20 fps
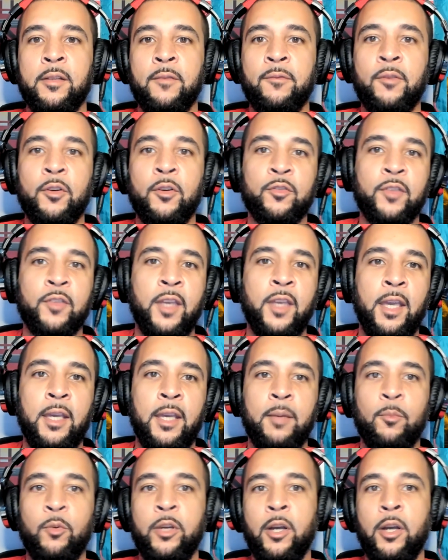The first
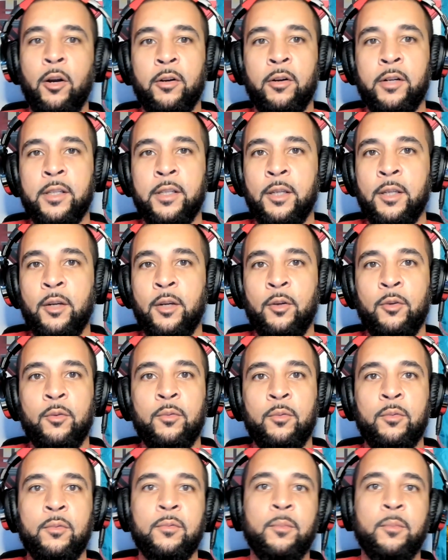game, we already know
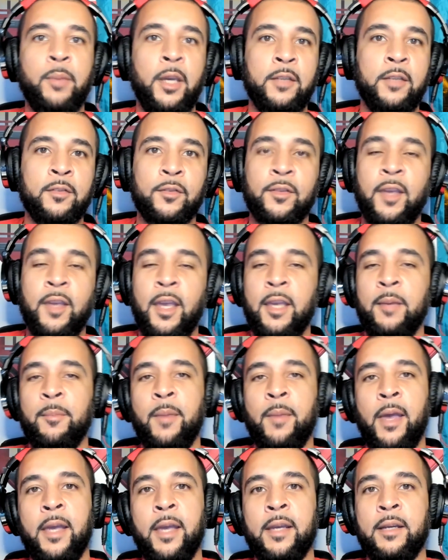Pacers came
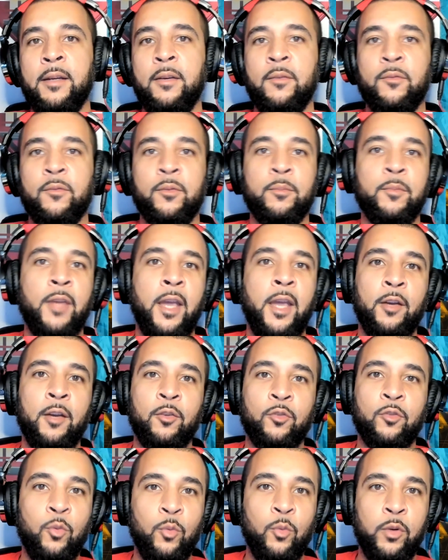back from
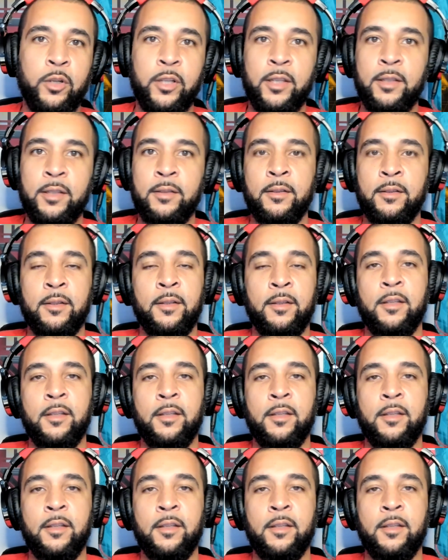down 20,